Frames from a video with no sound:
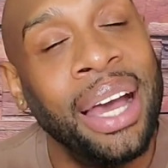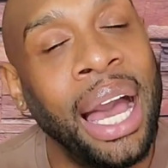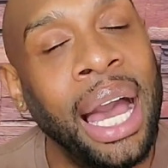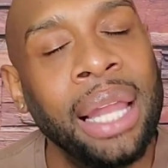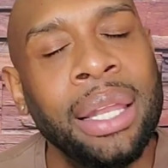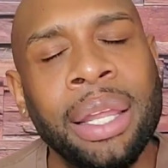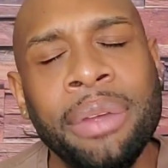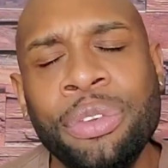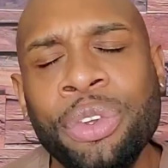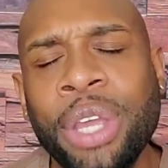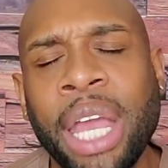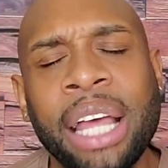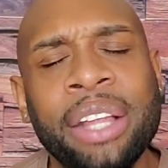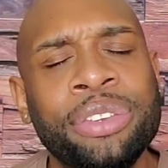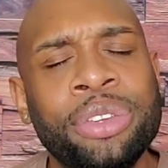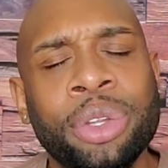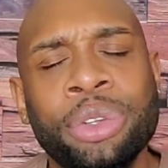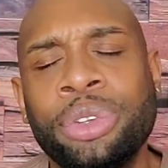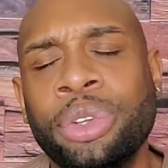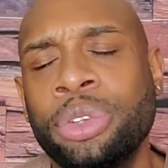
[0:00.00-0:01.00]
I love you
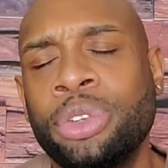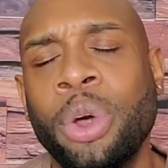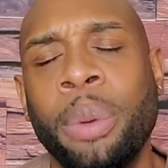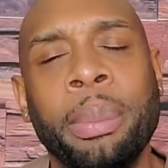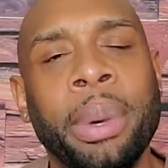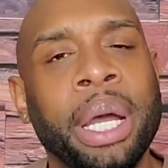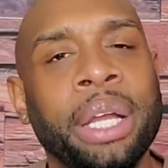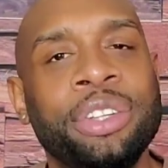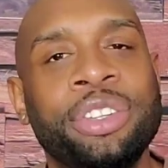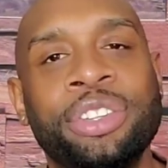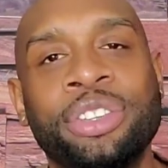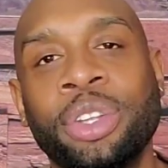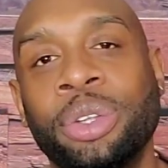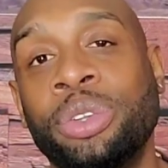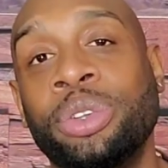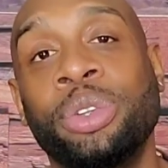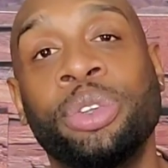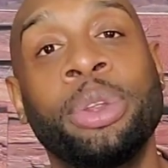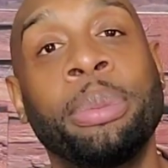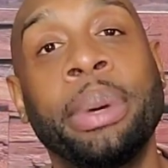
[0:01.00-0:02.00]
guys so, so, so much.
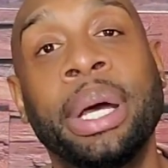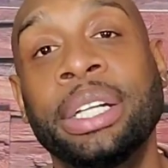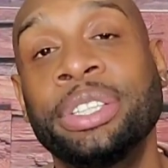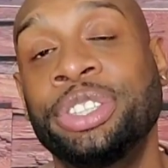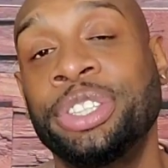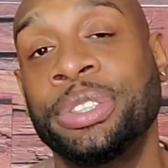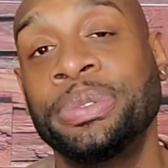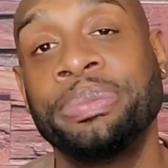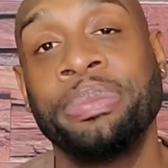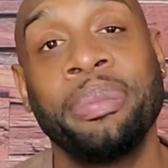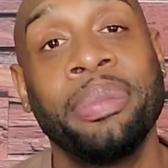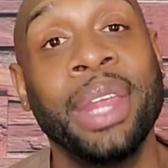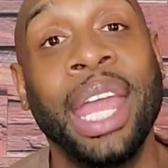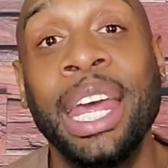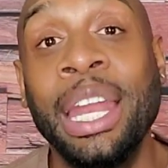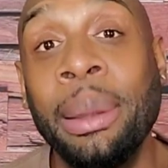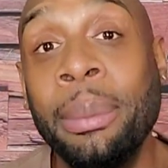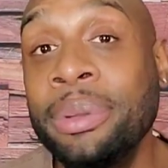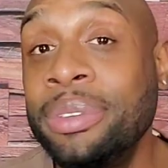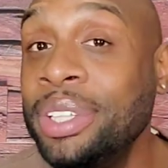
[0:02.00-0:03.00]
So, so, so much.
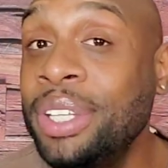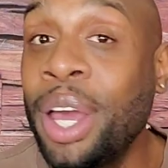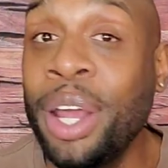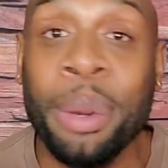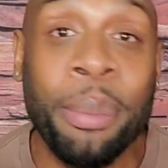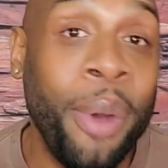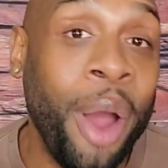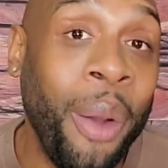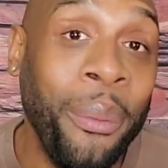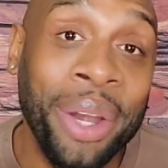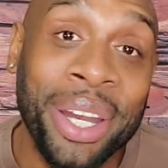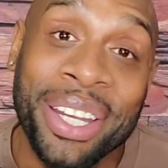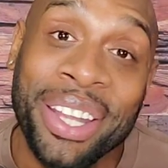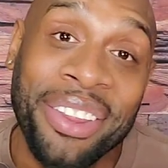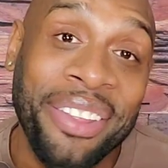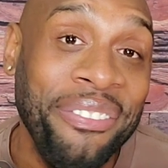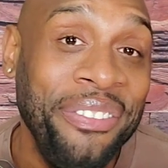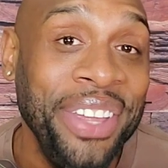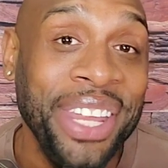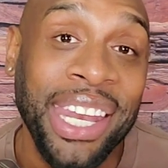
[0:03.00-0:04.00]
And I'm going to see y'all tomorrow with
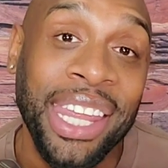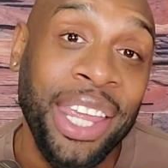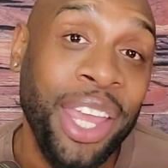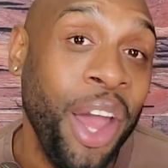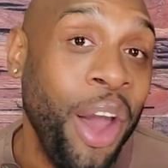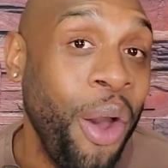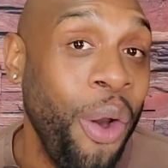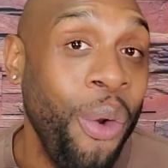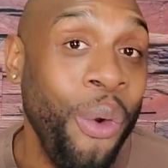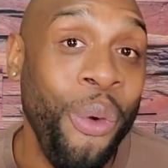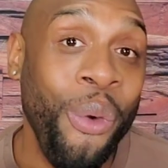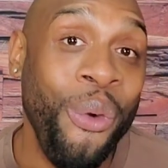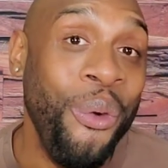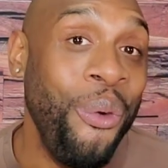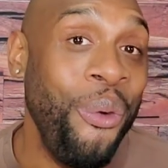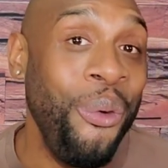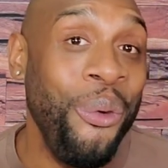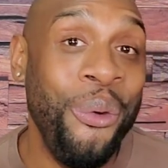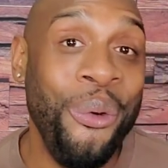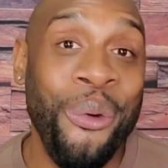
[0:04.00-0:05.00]
another
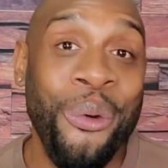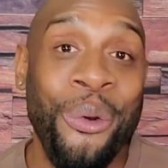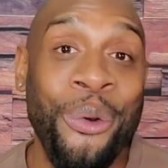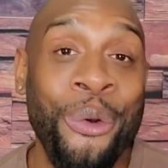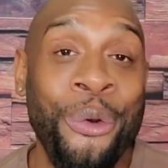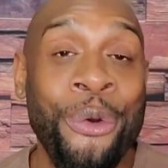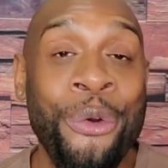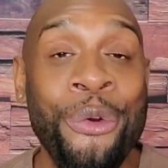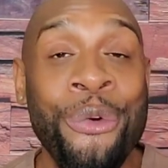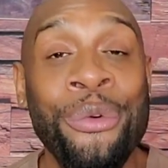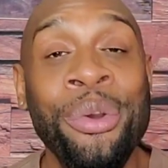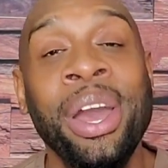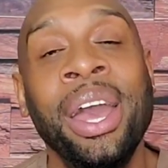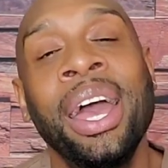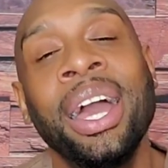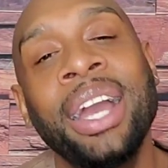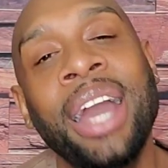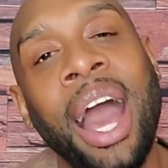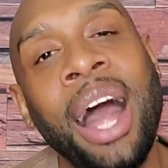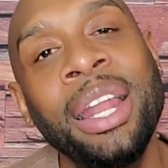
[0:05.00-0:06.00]
video.
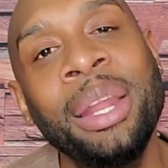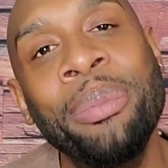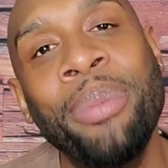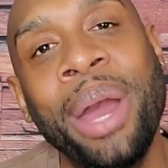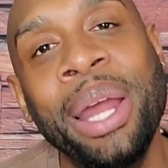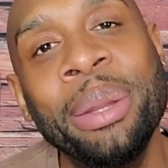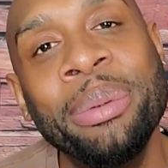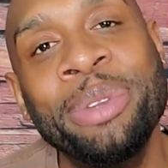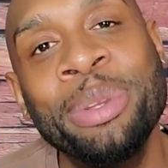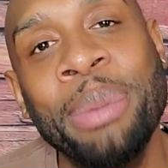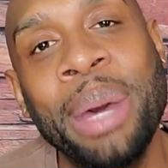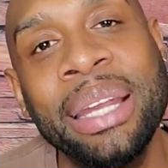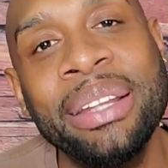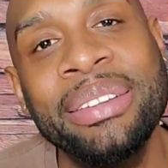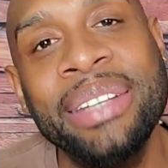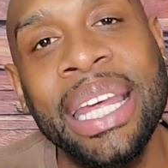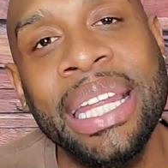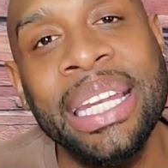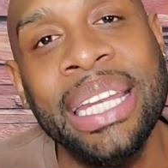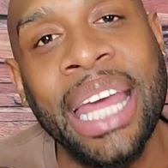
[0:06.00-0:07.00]
Call and brighten up
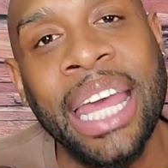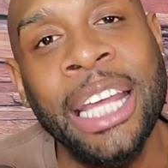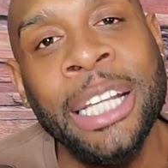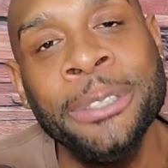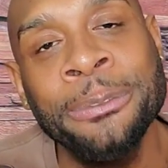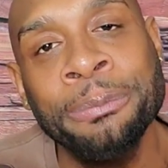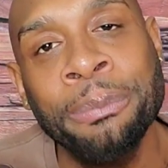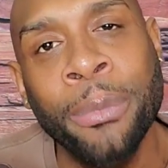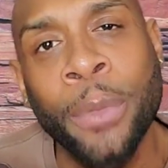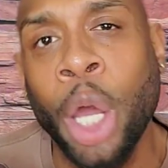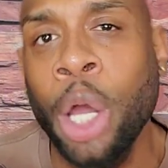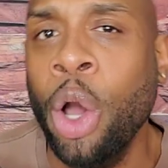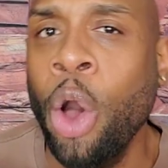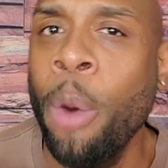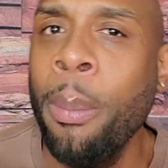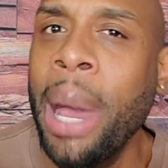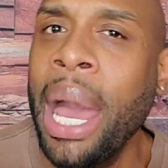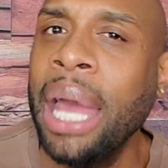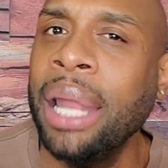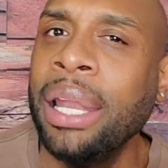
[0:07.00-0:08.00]
somebody's day today. Or
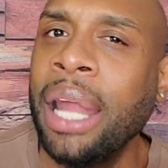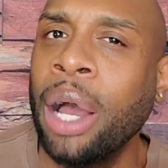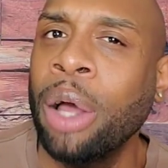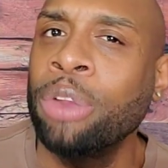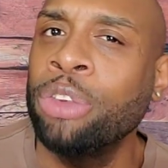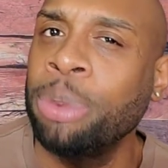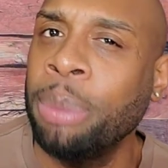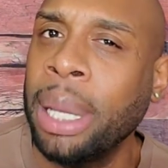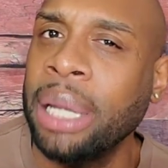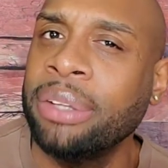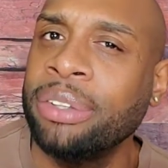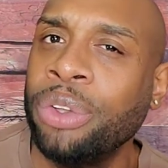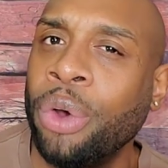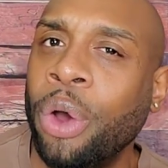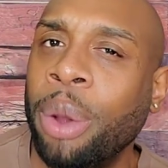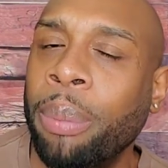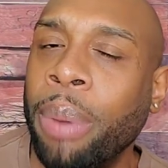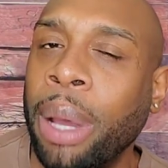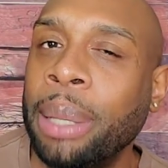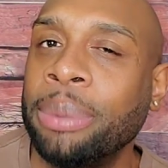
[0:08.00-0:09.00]
go by and knock on somebody's
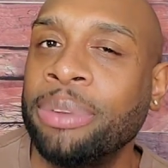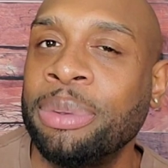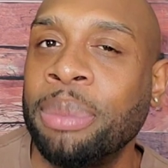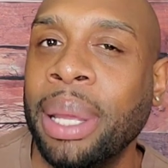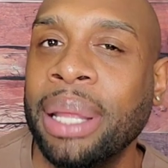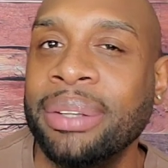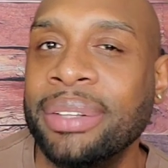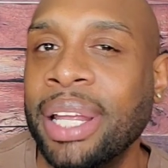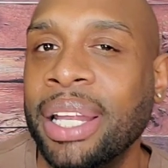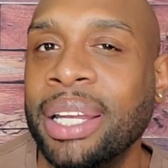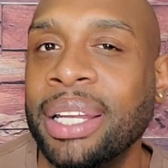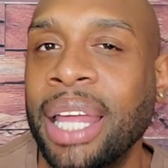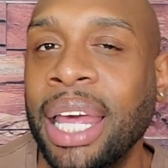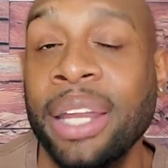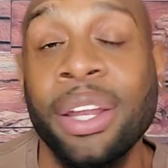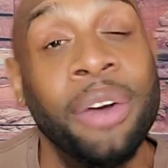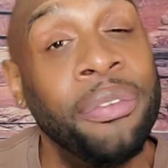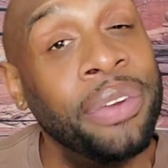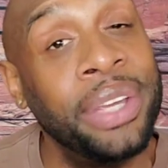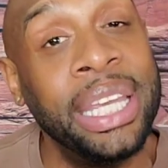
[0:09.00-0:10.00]
door and brighten up somebody's day
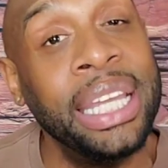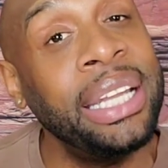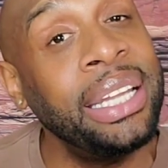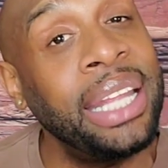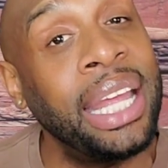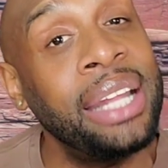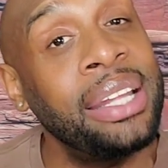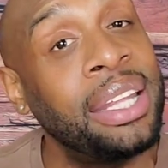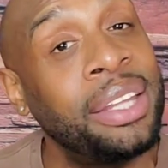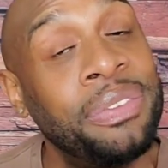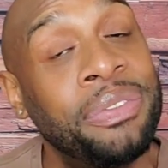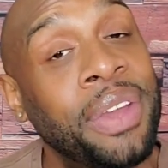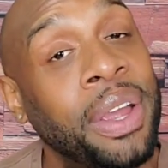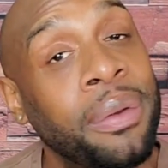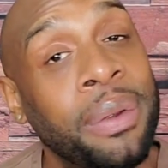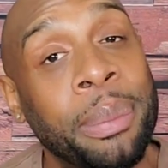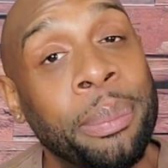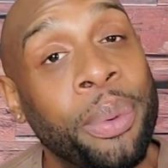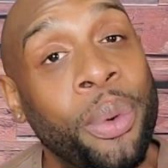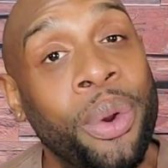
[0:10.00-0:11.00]
today. Don't forget that. That's
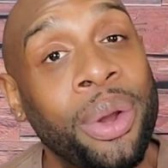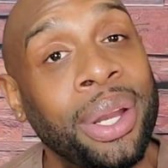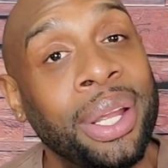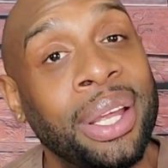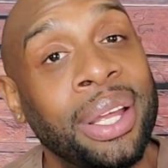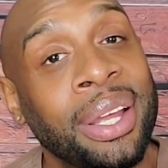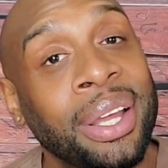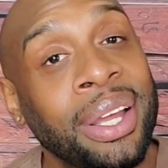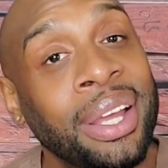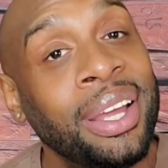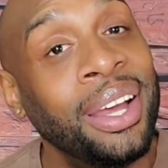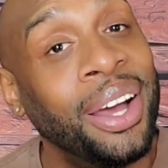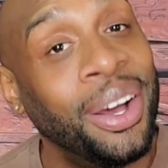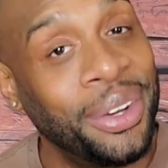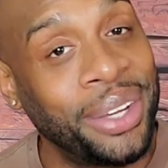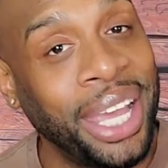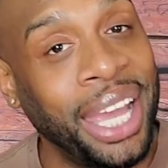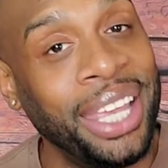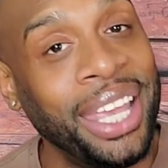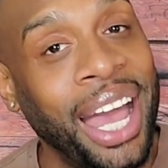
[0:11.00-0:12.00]
very important.
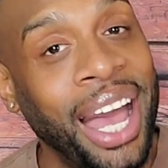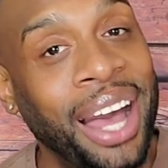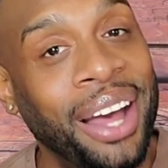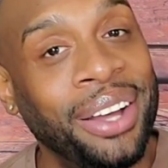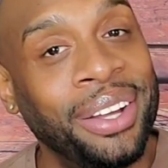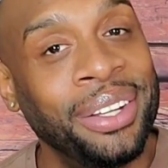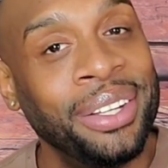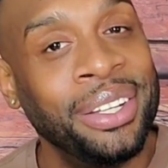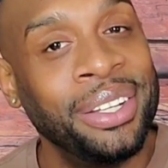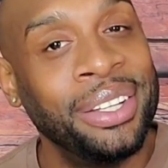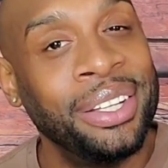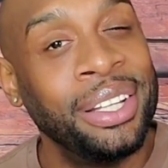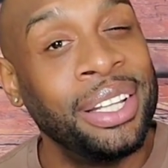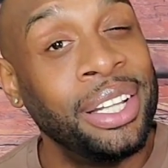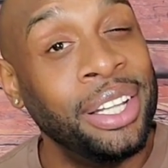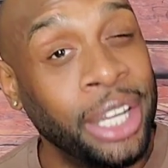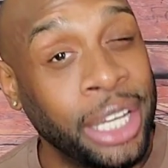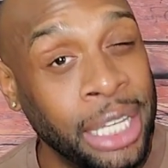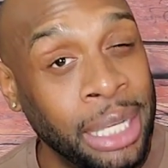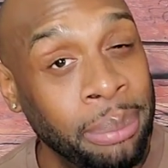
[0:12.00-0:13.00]
Okay, y'all?
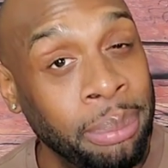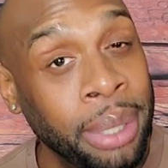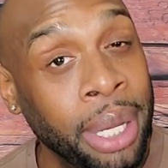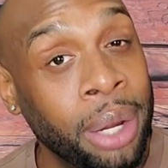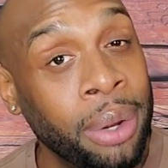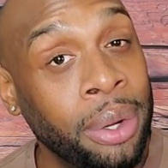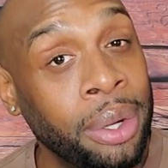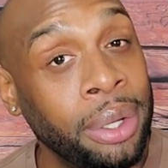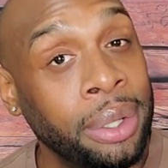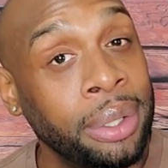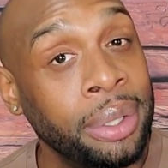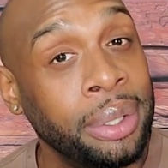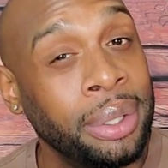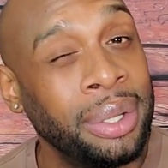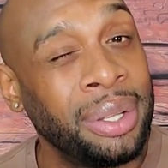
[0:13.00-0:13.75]
Look in the mirror.